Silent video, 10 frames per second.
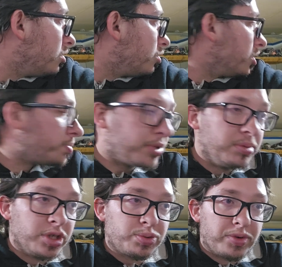that's pretty
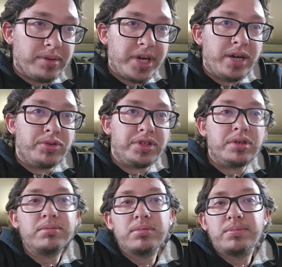much where I'm at with
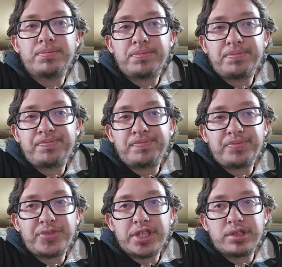it.
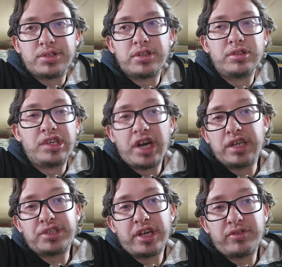So you
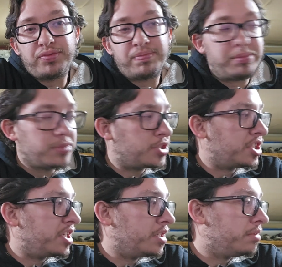guys got to
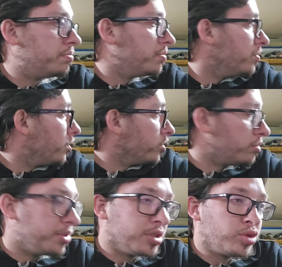see a little
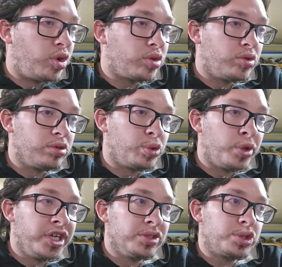bit of talk on
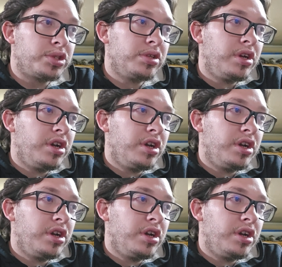quench.